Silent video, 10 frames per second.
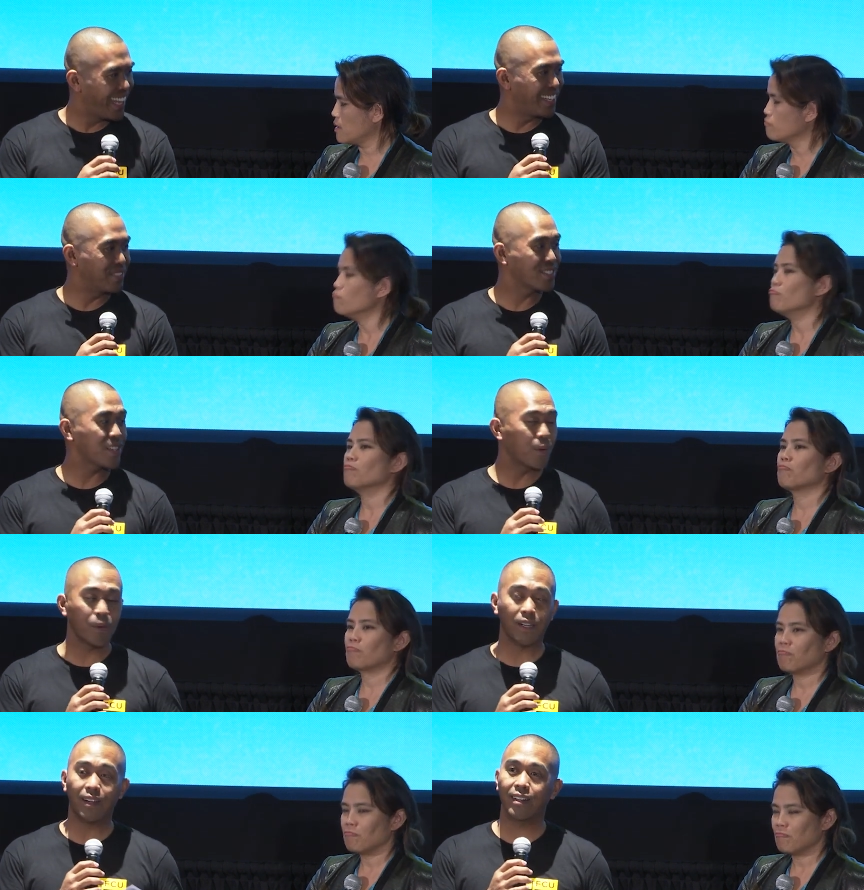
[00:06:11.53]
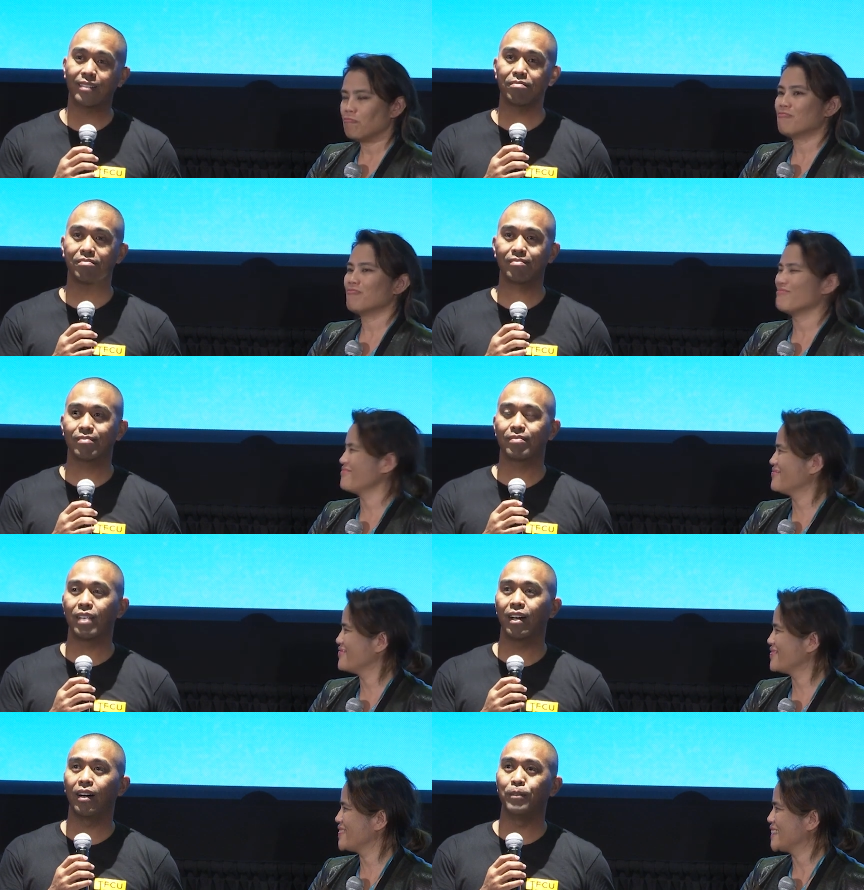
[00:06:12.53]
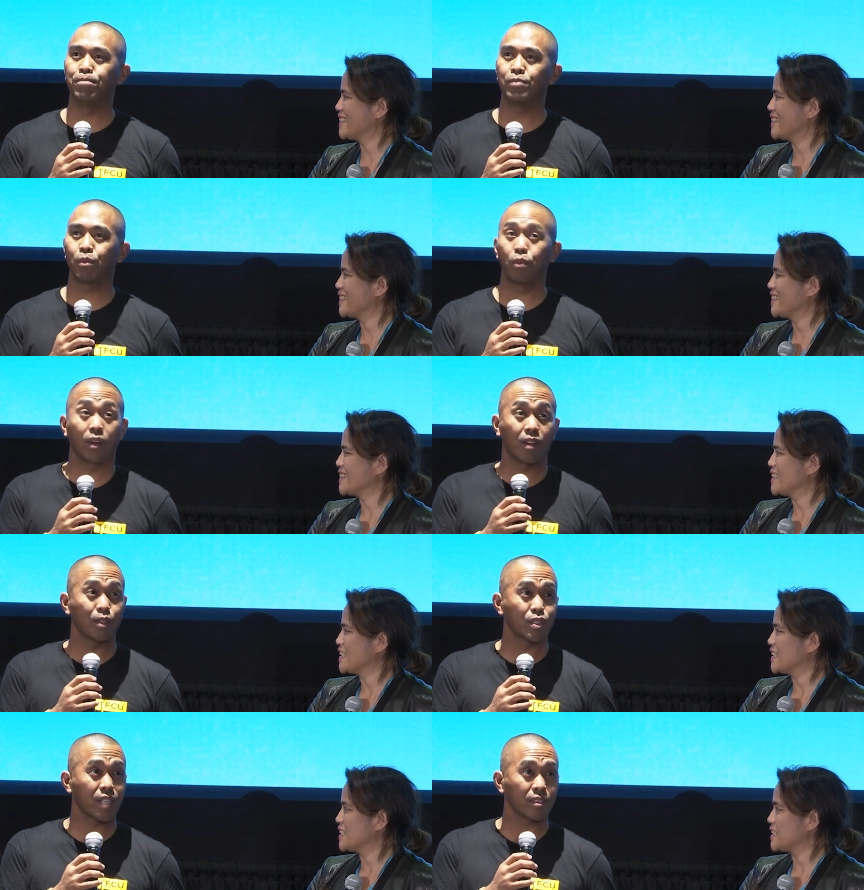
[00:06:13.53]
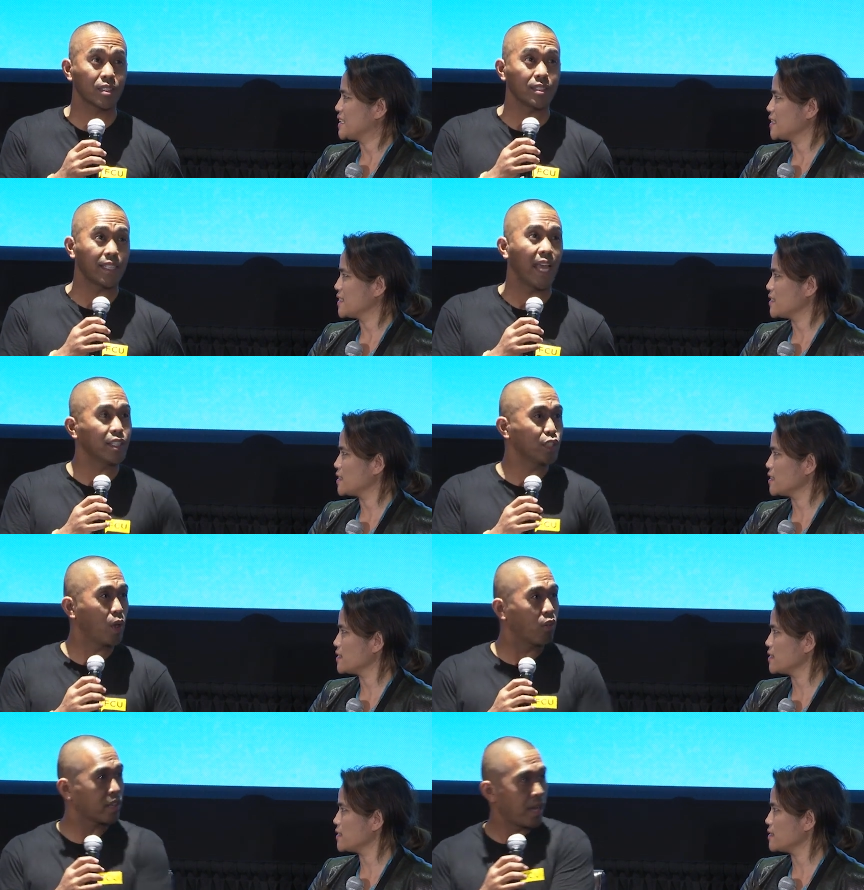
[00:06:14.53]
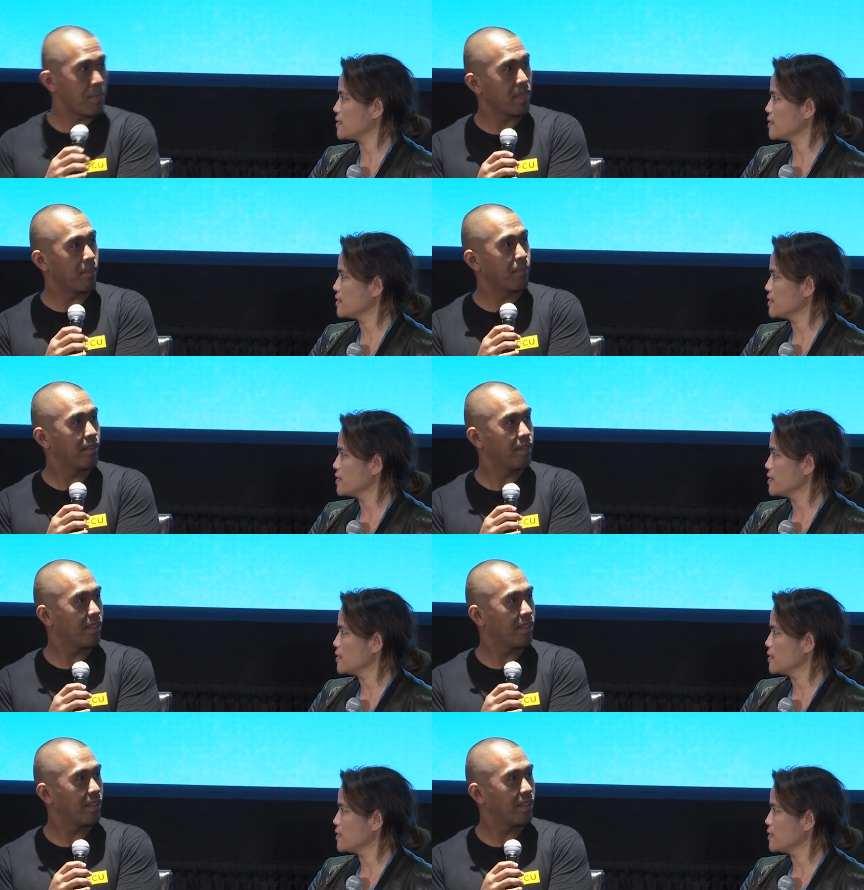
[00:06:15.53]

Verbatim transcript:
Speaker 1: And if so, what are um, what are those challenges, and how did you overcome them?